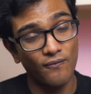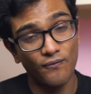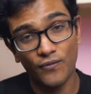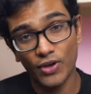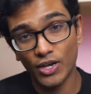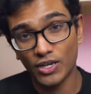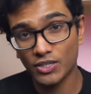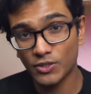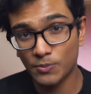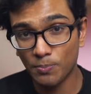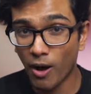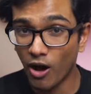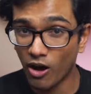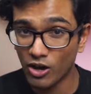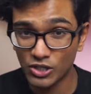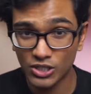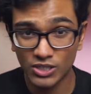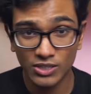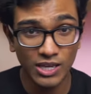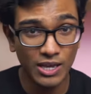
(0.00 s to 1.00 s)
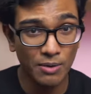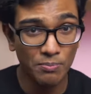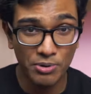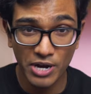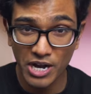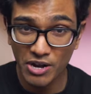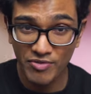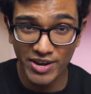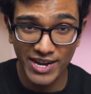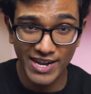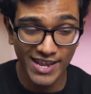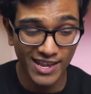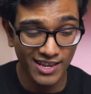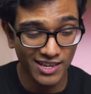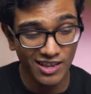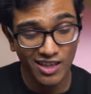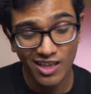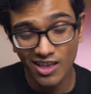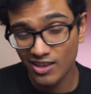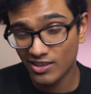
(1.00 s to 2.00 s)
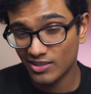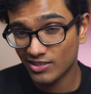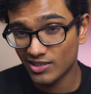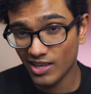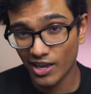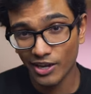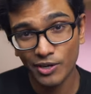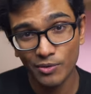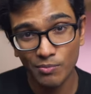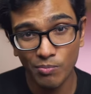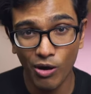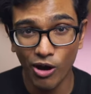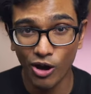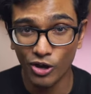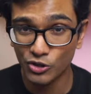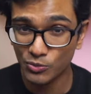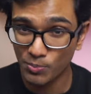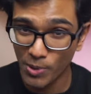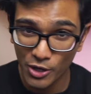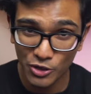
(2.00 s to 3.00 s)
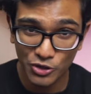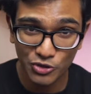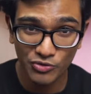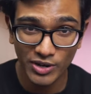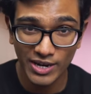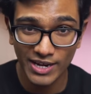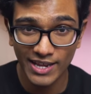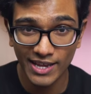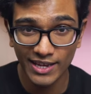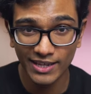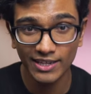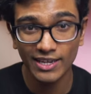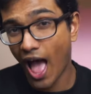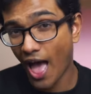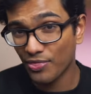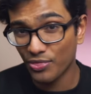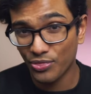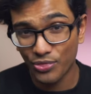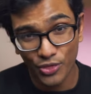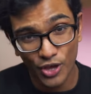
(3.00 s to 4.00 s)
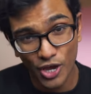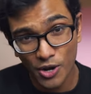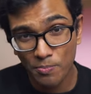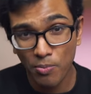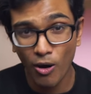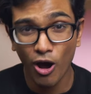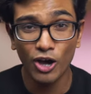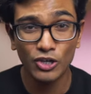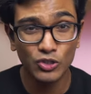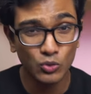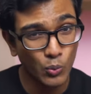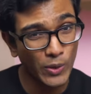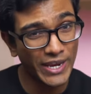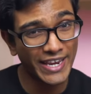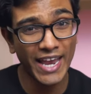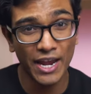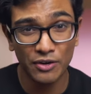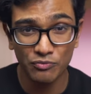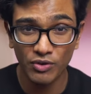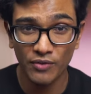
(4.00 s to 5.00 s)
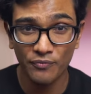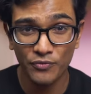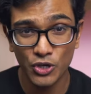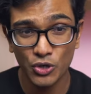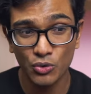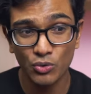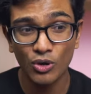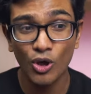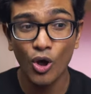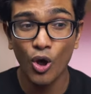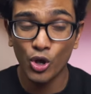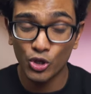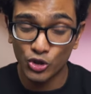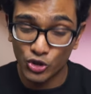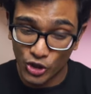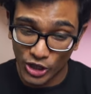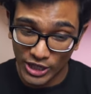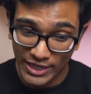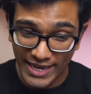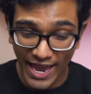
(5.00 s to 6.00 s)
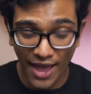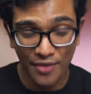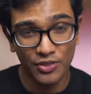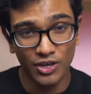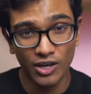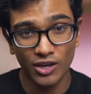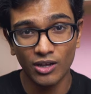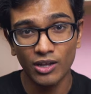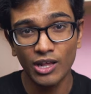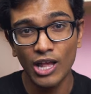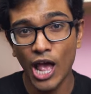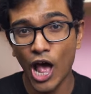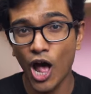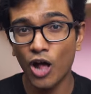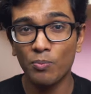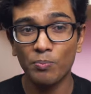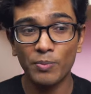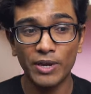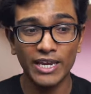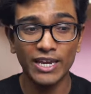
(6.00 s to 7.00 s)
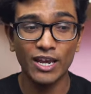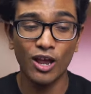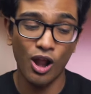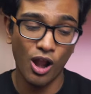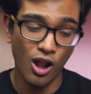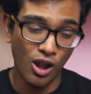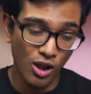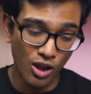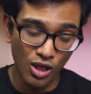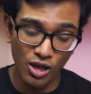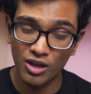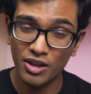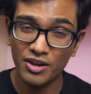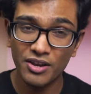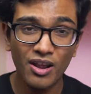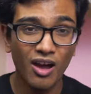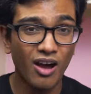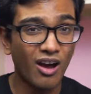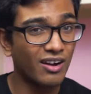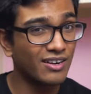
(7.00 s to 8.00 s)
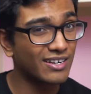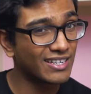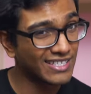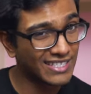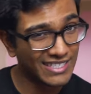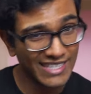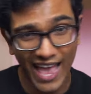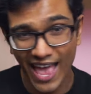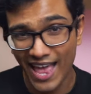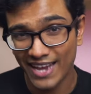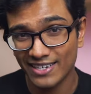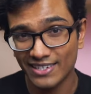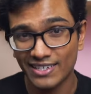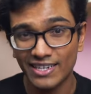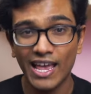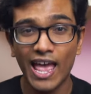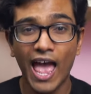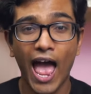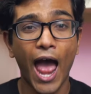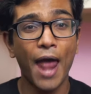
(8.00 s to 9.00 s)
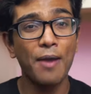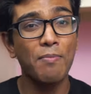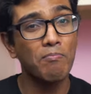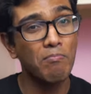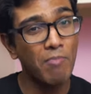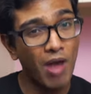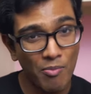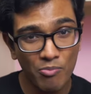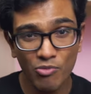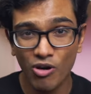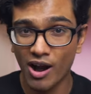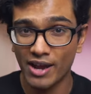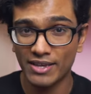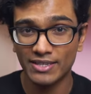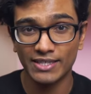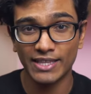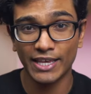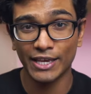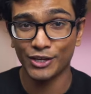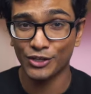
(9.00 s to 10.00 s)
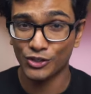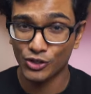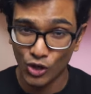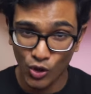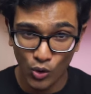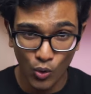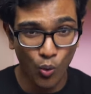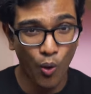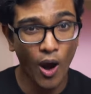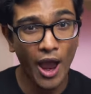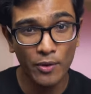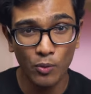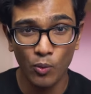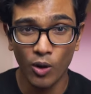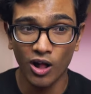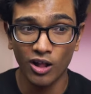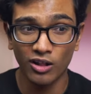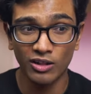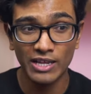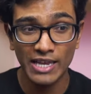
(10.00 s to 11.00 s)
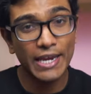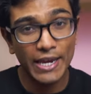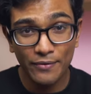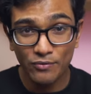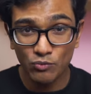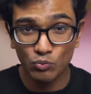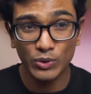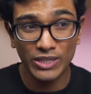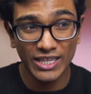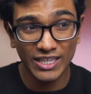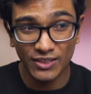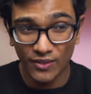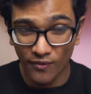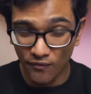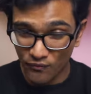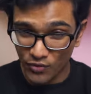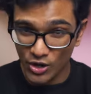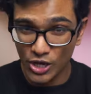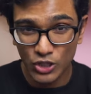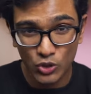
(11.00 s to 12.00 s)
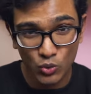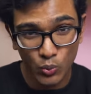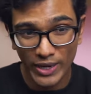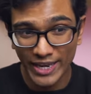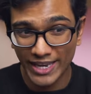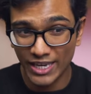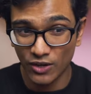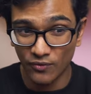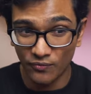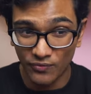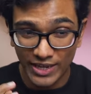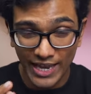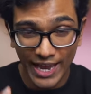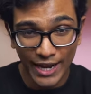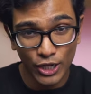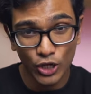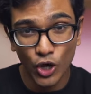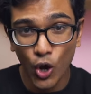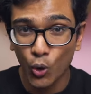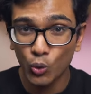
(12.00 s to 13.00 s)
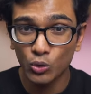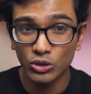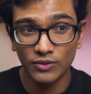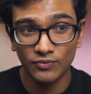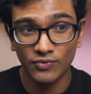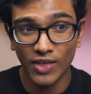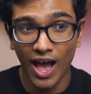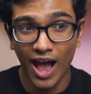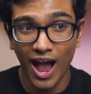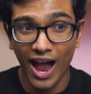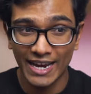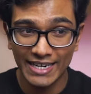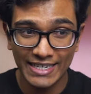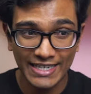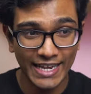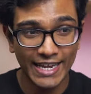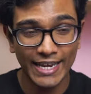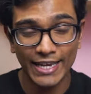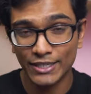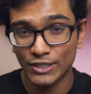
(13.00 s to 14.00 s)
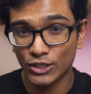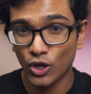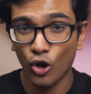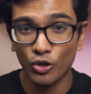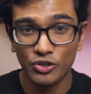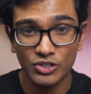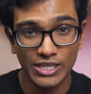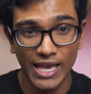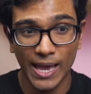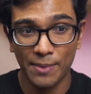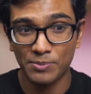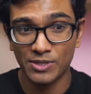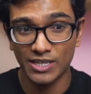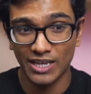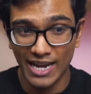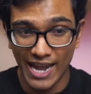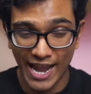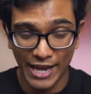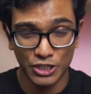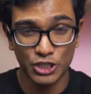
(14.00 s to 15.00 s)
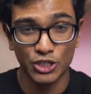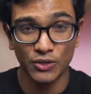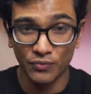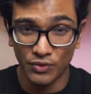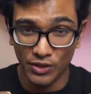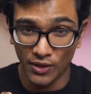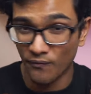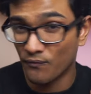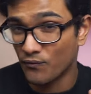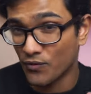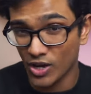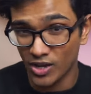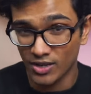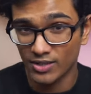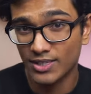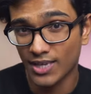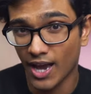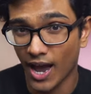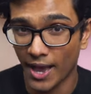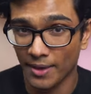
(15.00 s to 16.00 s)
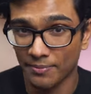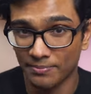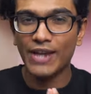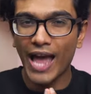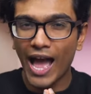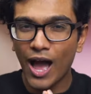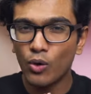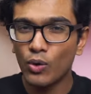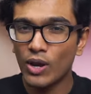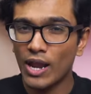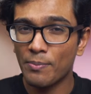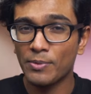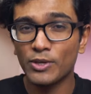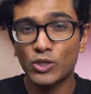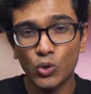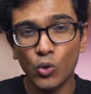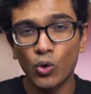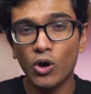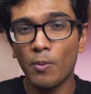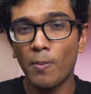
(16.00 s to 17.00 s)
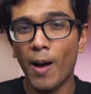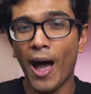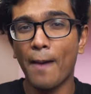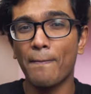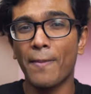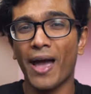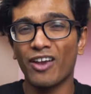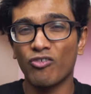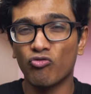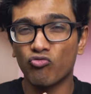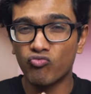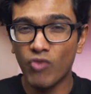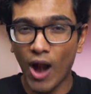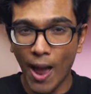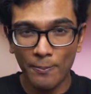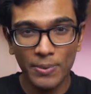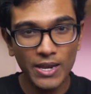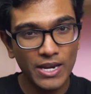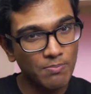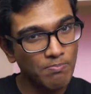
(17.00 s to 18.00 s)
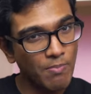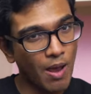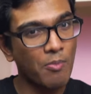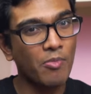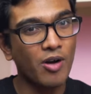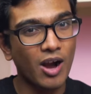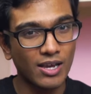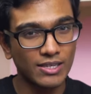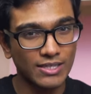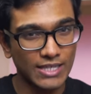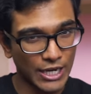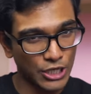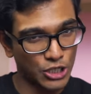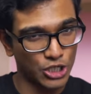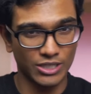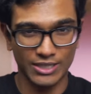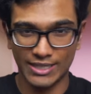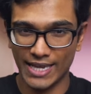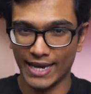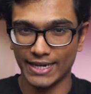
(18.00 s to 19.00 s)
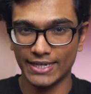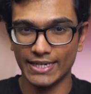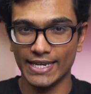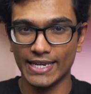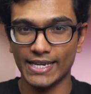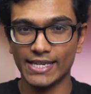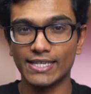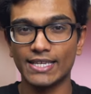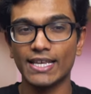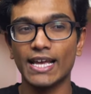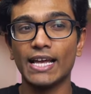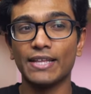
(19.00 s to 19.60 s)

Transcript: first pass pre-reading, second pass post-reading, and third pass weekend review together helped me learn, understand, and memorize things quite well, even within the first week of getting hold of that ideas, concepts, and lecture for the first time. Now, let me talk about my rapid memorization techniques